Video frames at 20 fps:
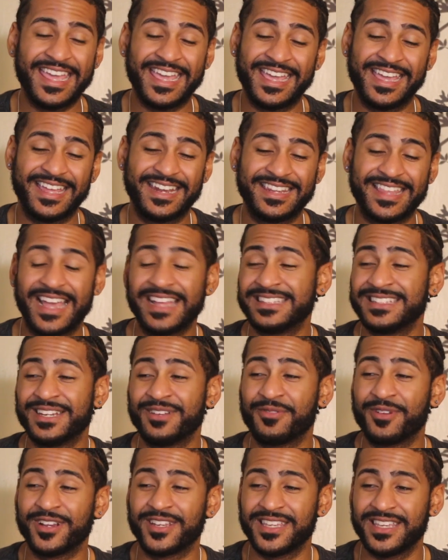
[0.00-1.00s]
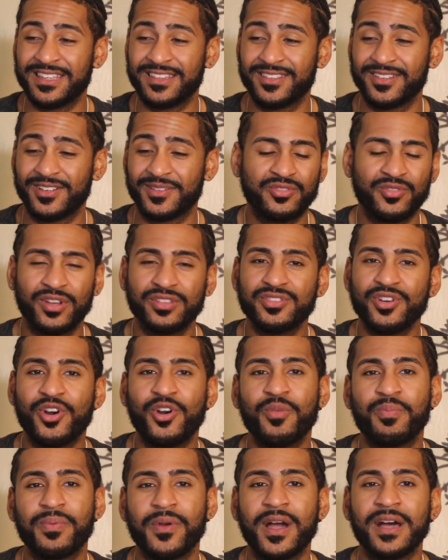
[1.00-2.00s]
and that didn't work either. Throughout the
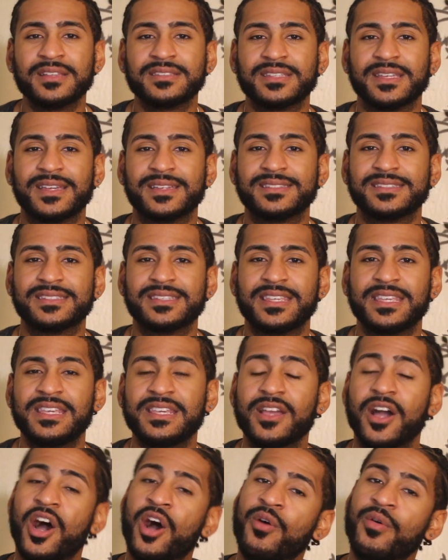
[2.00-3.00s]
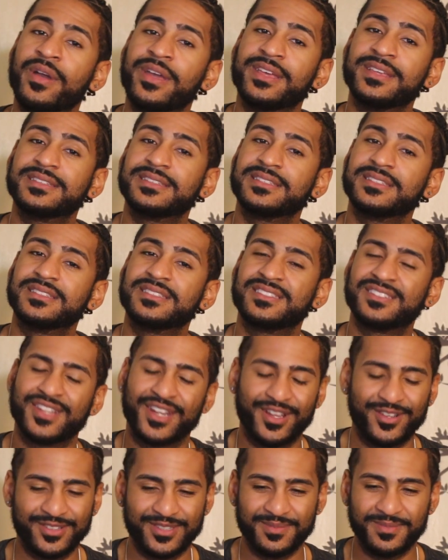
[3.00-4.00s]
whole process, he always
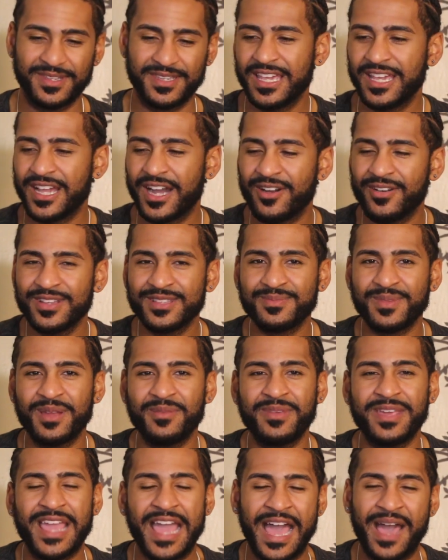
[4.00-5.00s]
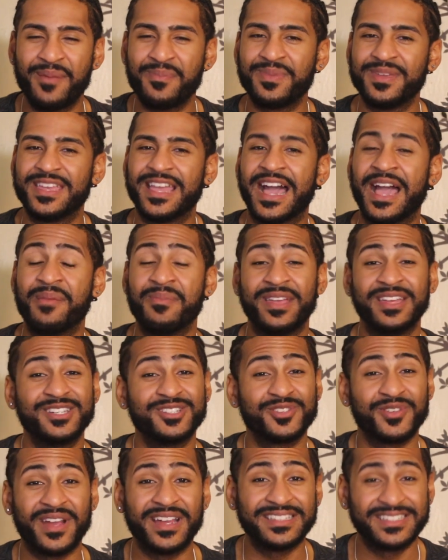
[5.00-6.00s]
stood out to me. He always made me happy. I made
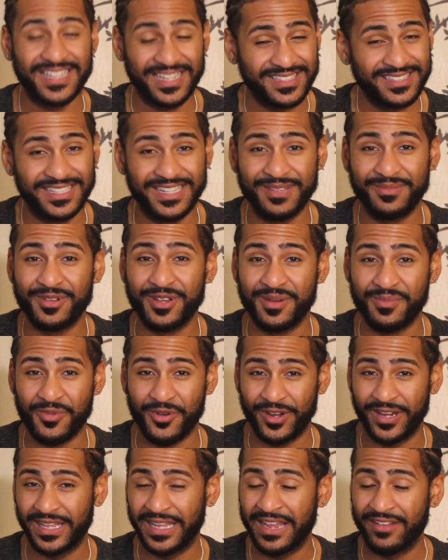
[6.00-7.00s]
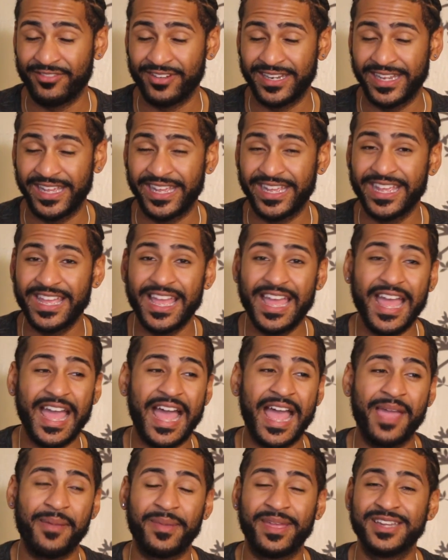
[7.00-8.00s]
sure I texted him good morning every day.
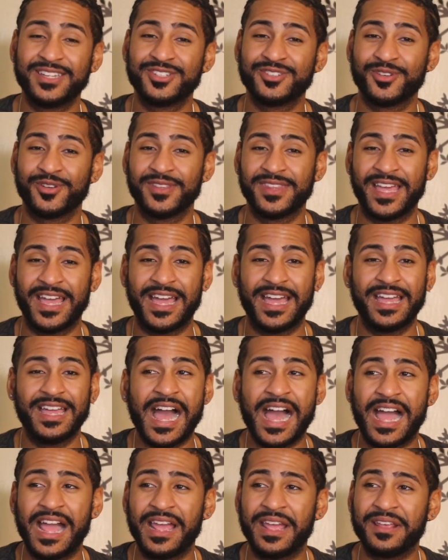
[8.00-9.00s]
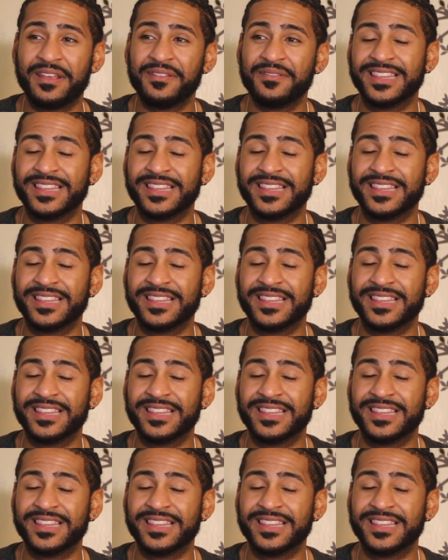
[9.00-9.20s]
I made sure that I